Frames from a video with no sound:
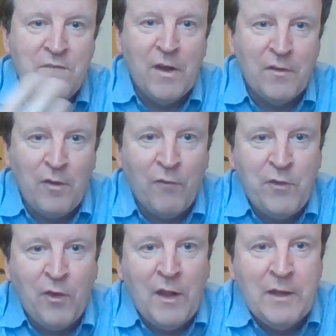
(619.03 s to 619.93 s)

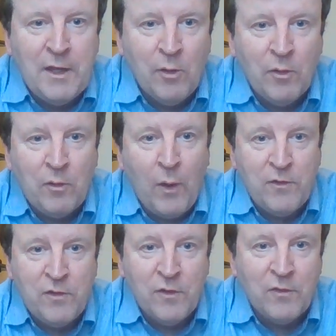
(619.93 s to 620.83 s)
philosophical and legal
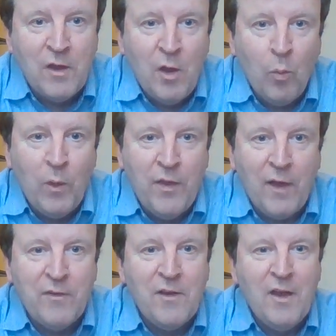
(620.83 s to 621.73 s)
questions with
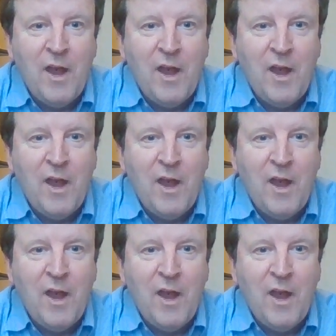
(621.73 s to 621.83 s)
us.